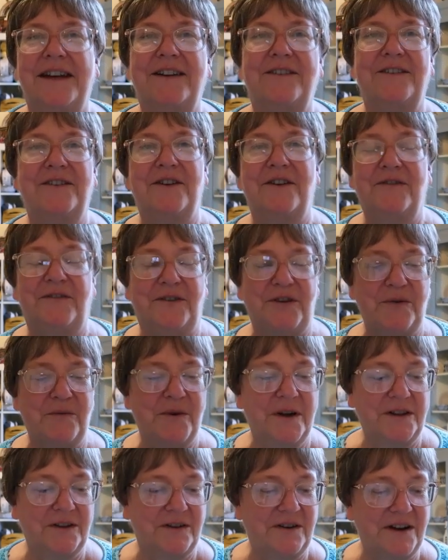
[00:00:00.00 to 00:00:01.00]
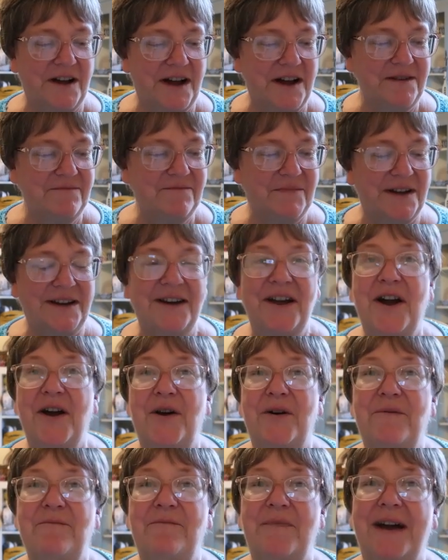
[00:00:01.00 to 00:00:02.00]
I don't know if you will or not, but
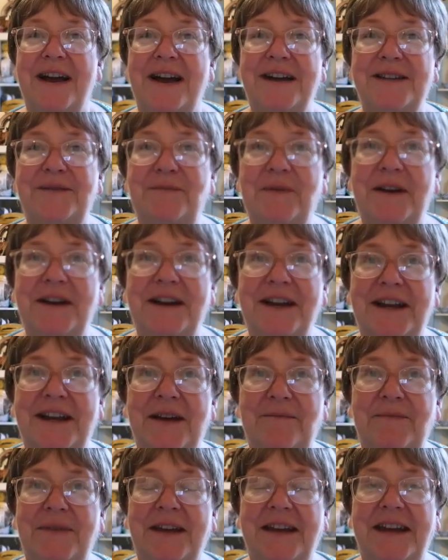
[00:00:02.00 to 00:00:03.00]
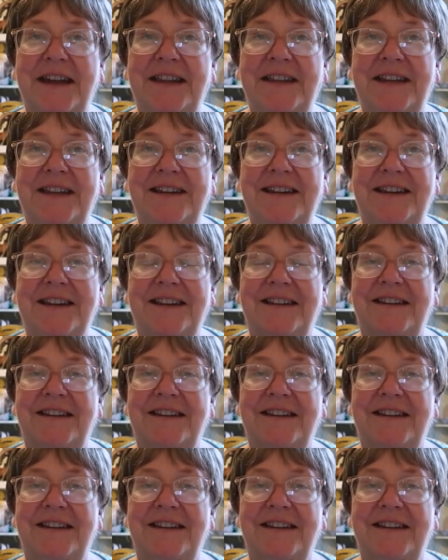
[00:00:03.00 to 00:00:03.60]
my husband and I kept thinking that,